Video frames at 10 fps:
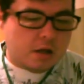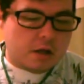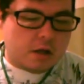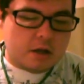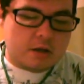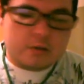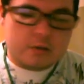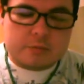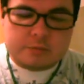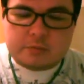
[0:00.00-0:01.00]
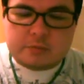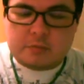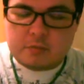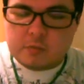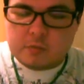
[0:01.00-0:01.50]
Um,
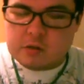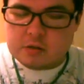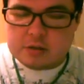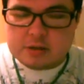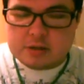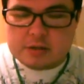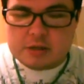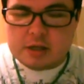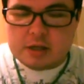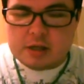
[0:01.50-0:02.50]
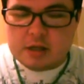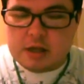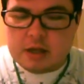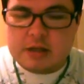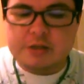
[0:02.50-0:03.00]
let's see.
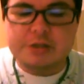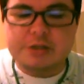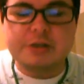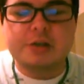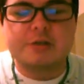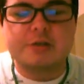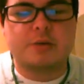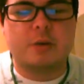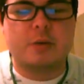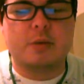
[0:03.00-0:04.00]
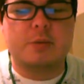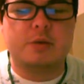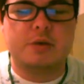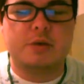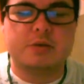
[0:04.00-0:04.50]
And then gender cues are what people
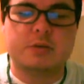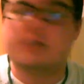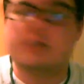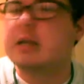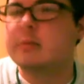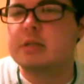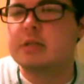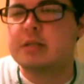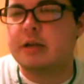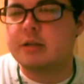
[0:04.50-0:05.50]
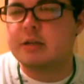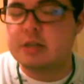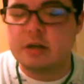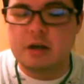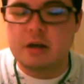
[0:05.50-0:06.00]
use to attempt to tell the
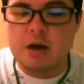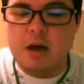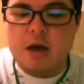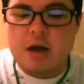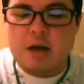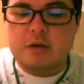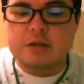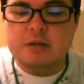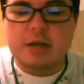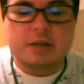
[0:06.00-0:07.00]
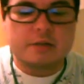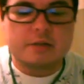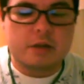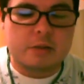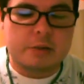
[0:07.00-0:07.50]
gender or sex of
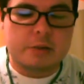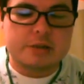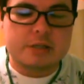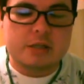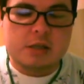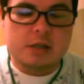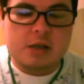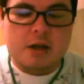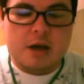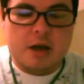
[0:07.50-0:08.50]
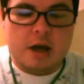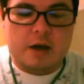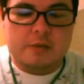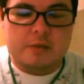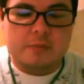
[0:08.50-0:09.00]
another person.
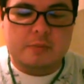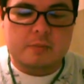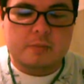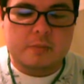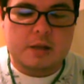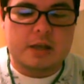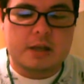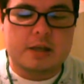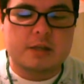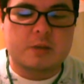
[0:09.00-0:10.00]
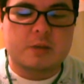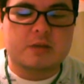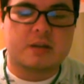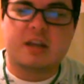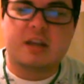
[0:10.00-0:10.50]
And again, that's based
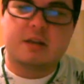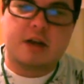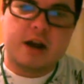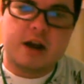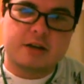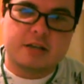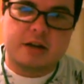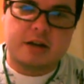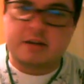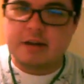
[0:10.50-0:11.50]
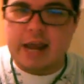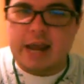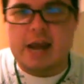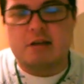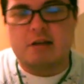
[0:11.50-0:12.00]
on like their hairstyle, their
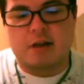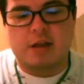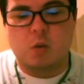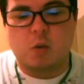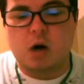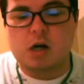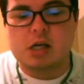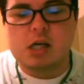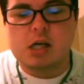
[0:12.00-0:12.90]
gait, or how they walk,